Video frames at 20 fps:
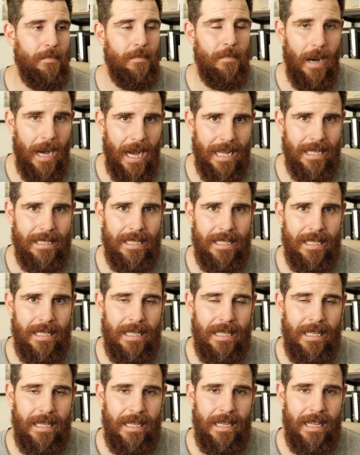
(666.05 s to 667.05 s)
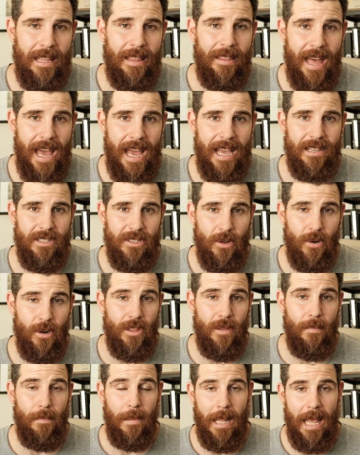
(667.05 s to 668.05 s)
But that is sort of
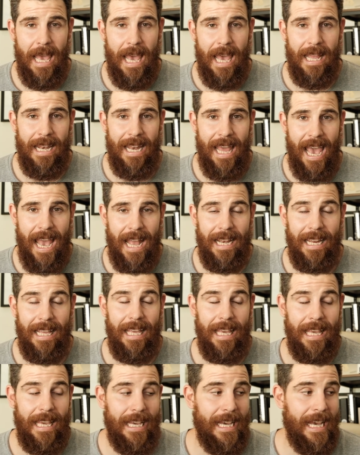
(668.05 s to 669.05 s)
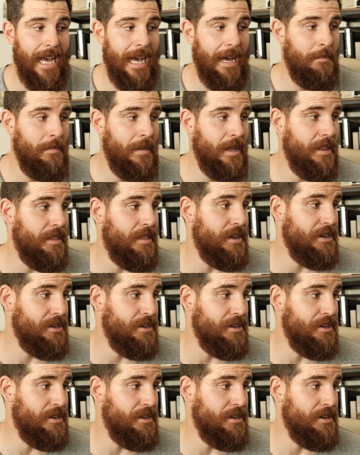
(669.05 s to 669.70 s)
the plan, and here come the